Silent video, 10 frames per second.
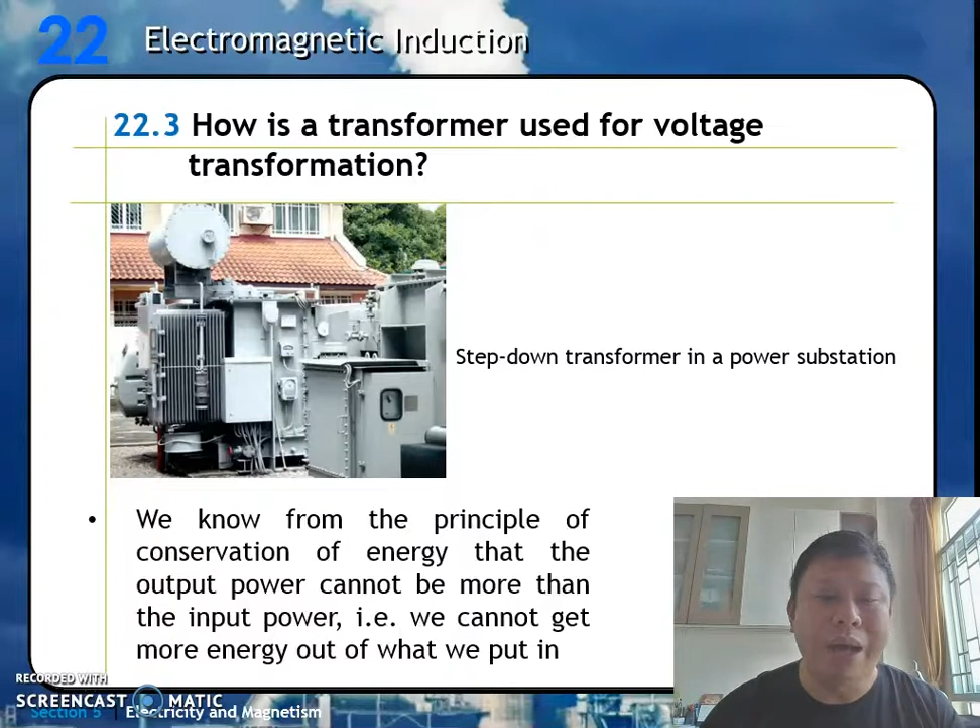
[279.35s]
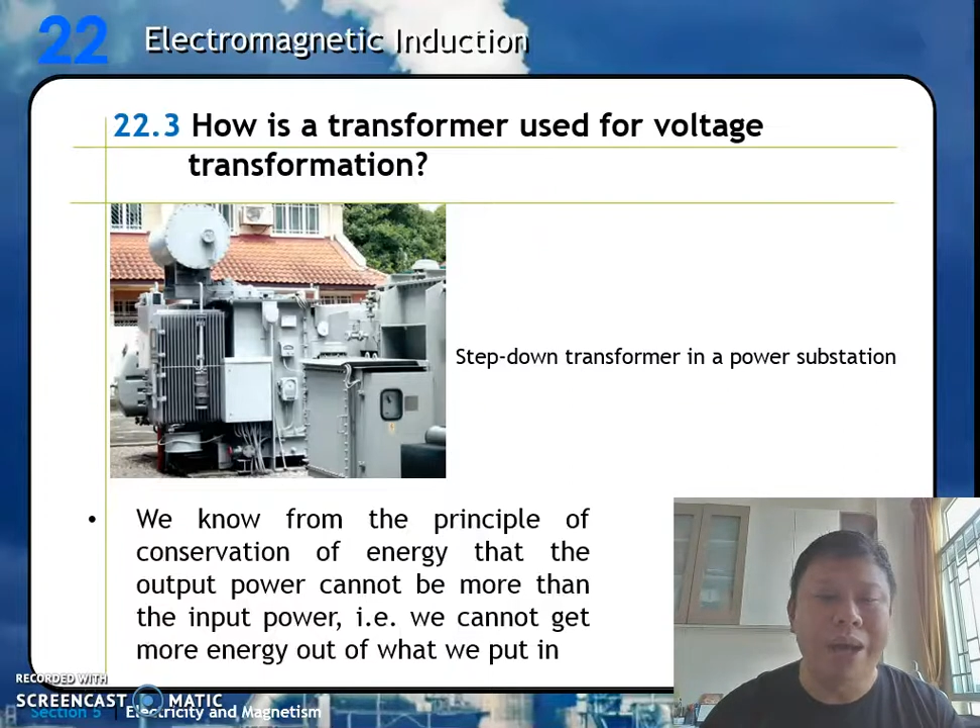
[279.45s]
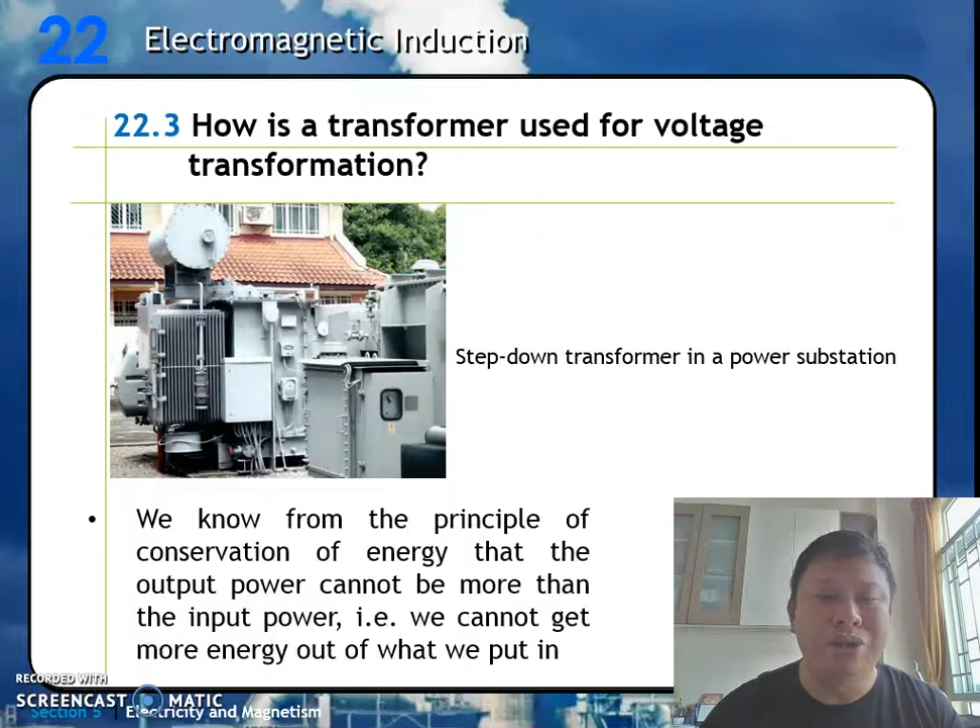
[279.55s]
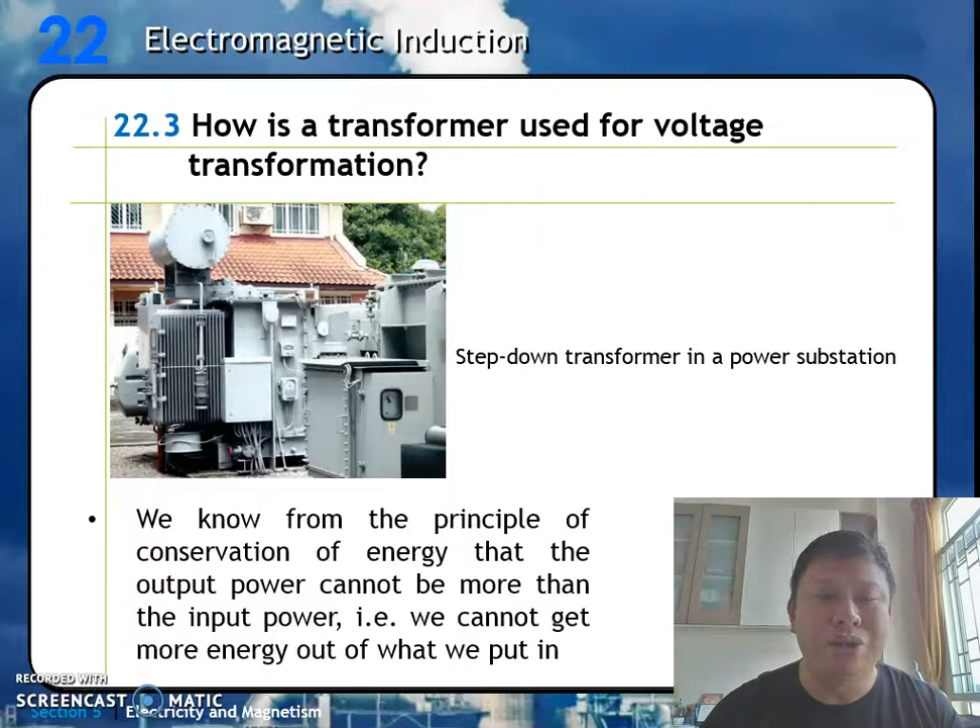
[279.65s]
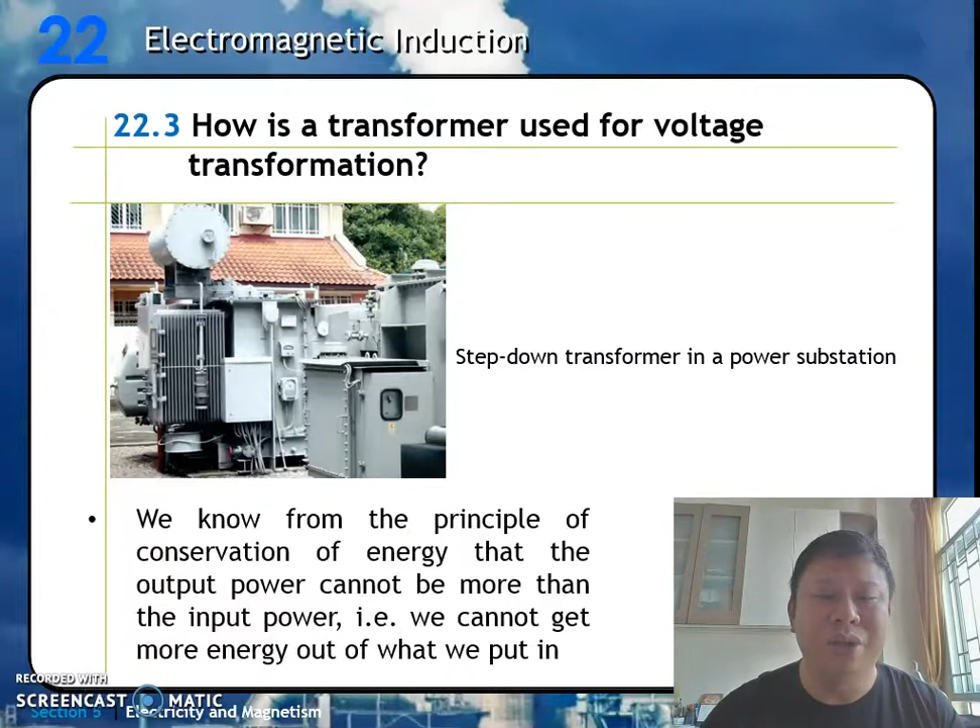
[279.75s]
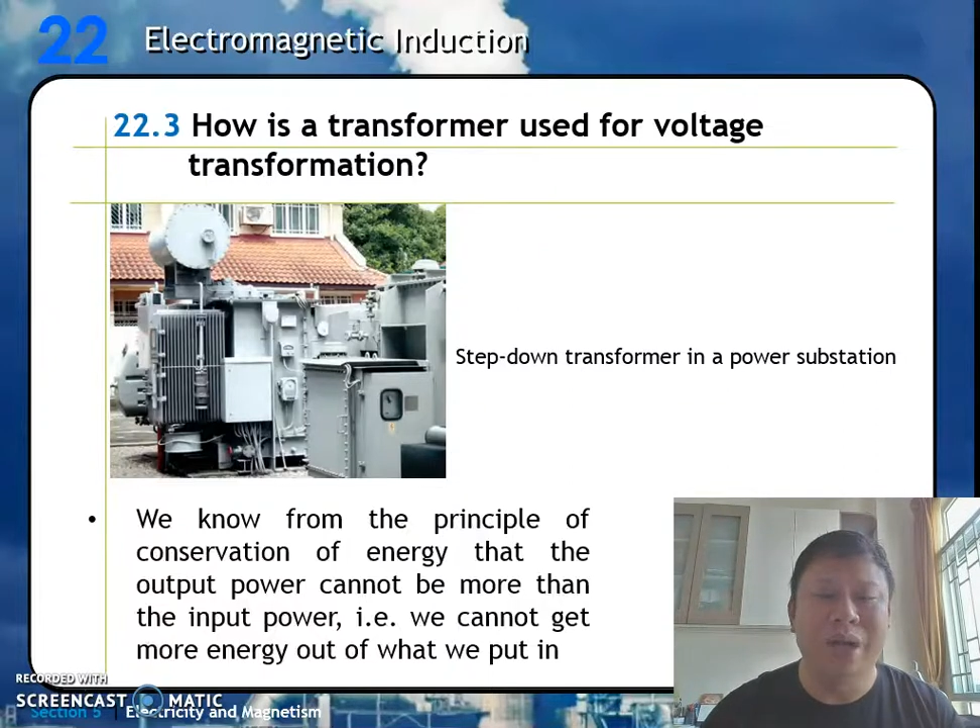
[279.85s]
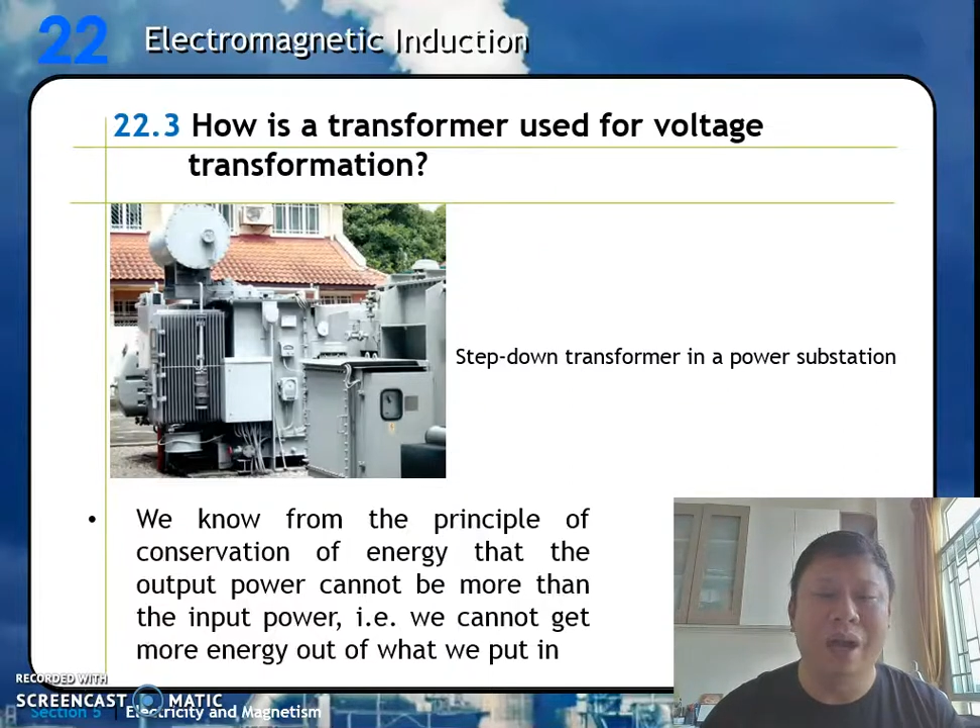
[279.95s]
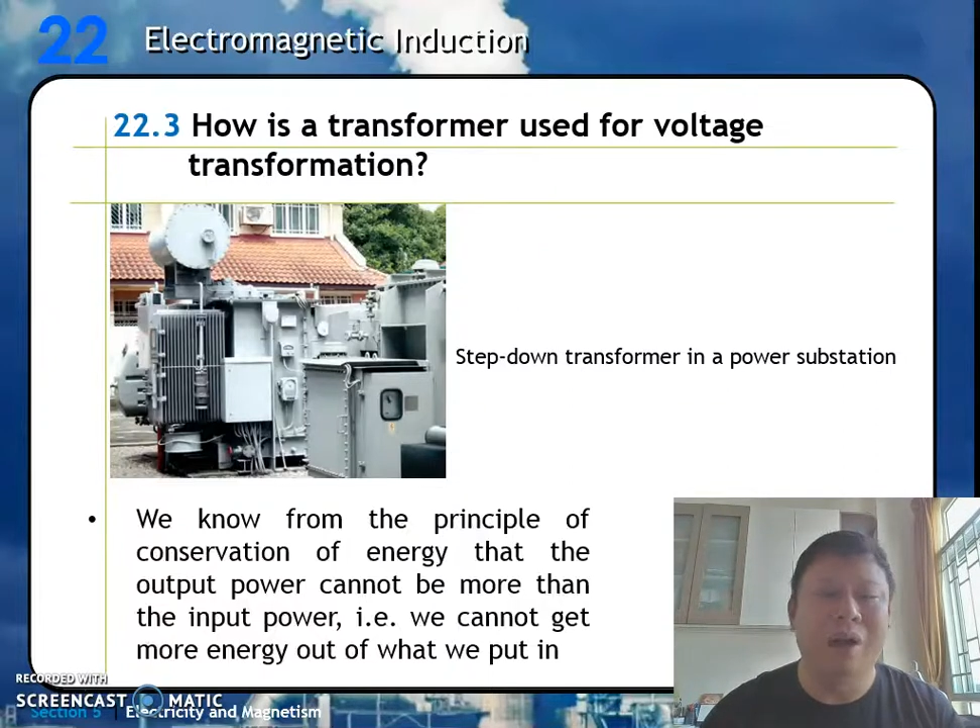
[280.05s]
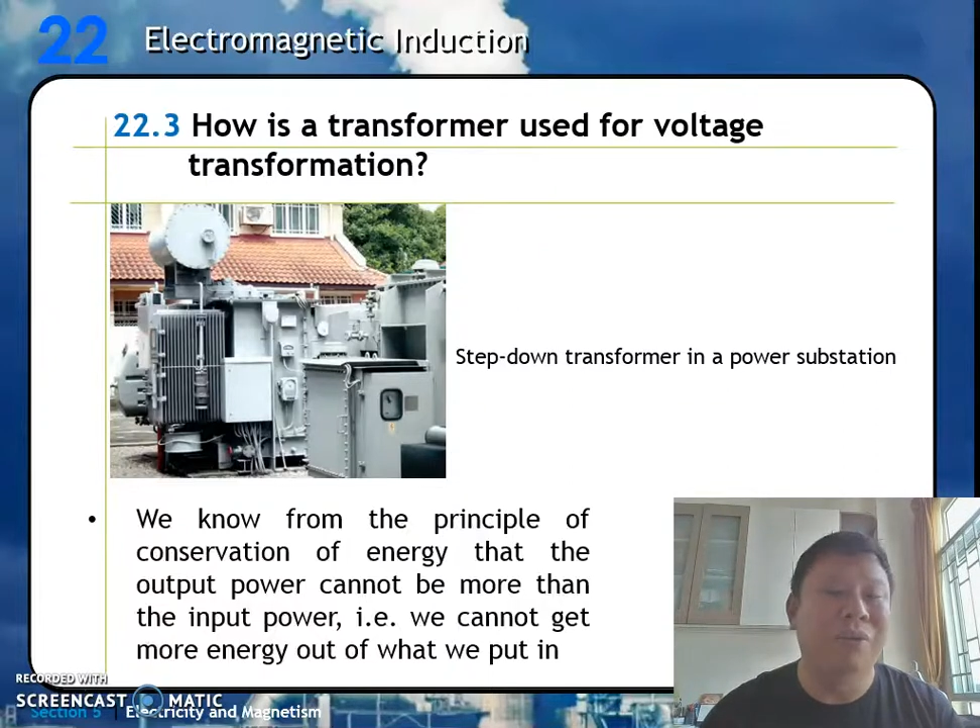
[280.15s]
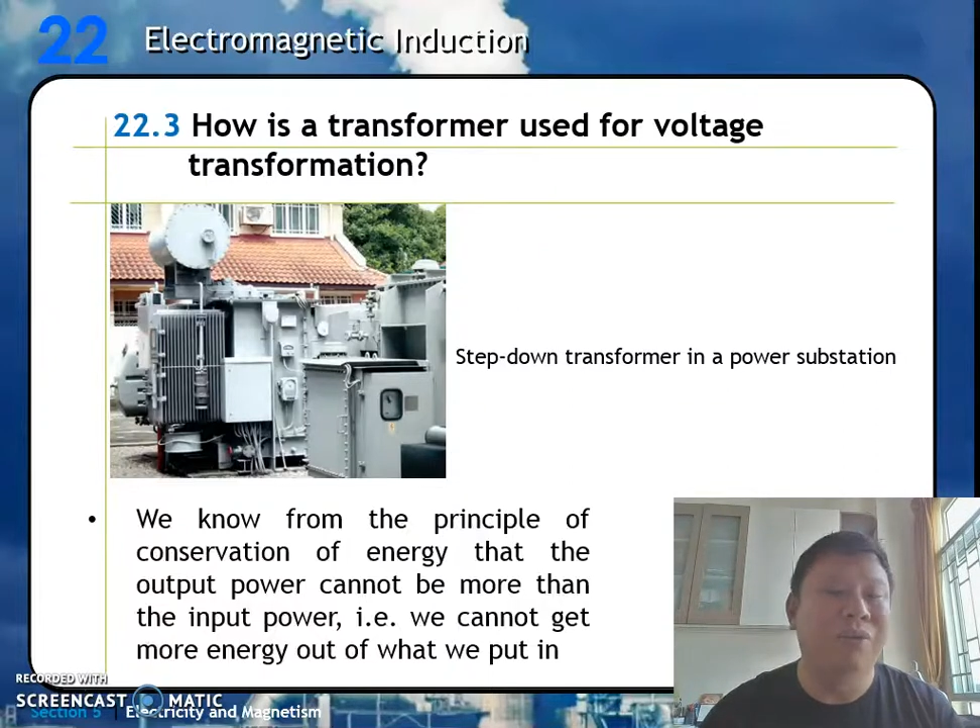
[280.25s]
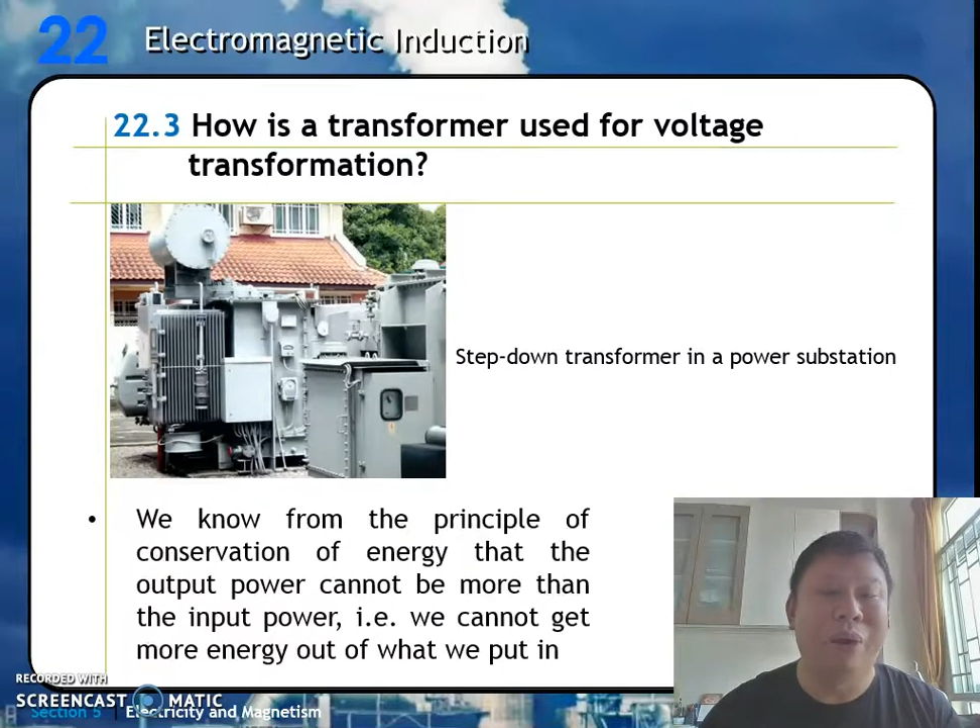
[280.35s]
energy out of